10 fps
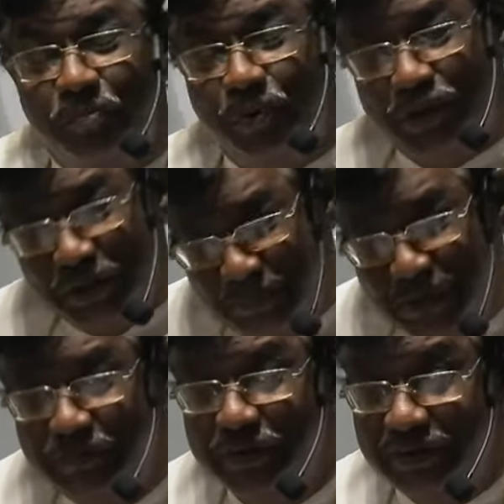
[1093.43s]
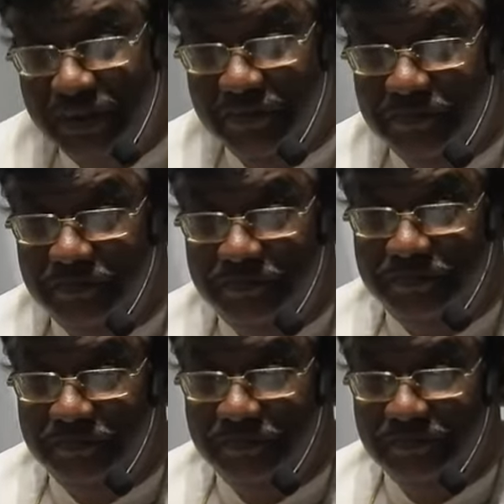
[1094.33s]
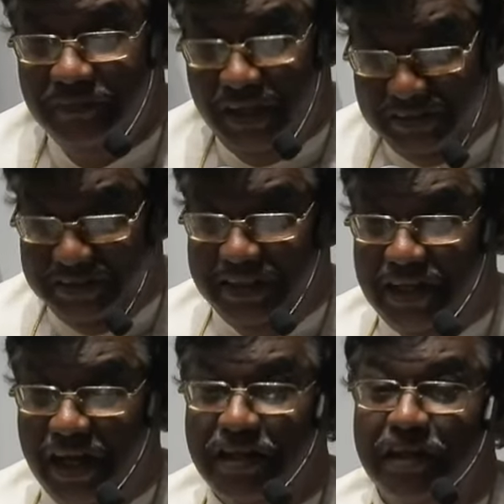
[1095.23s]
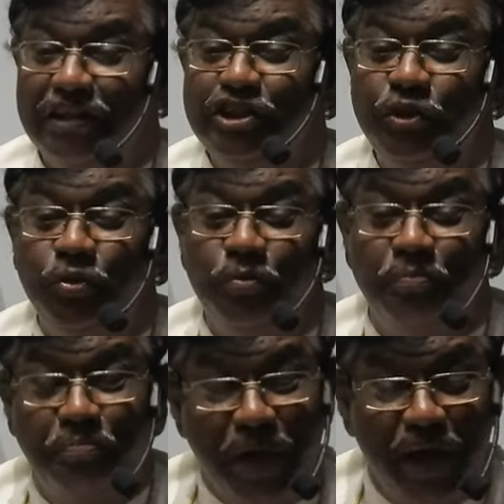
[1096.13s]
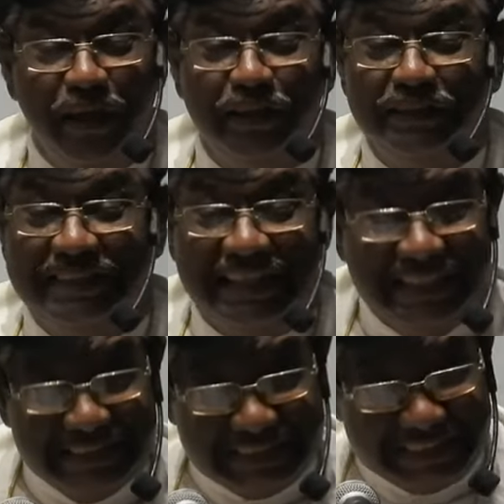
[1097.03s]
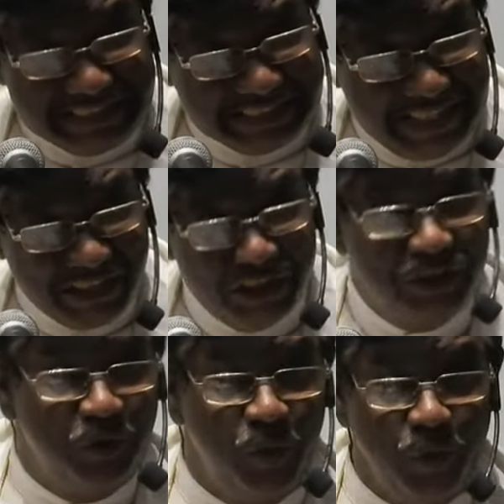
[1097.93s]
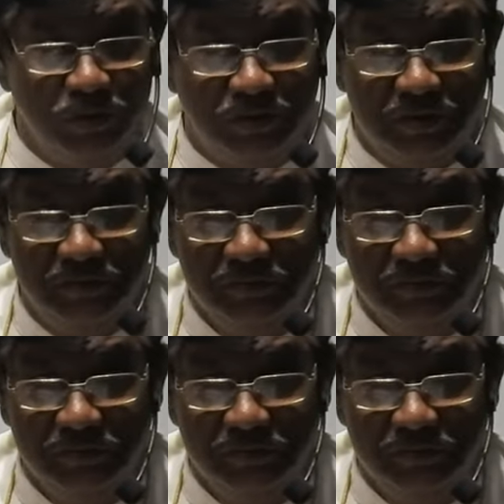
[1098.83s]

put him in prison and said, Unless you pay this 600 crores,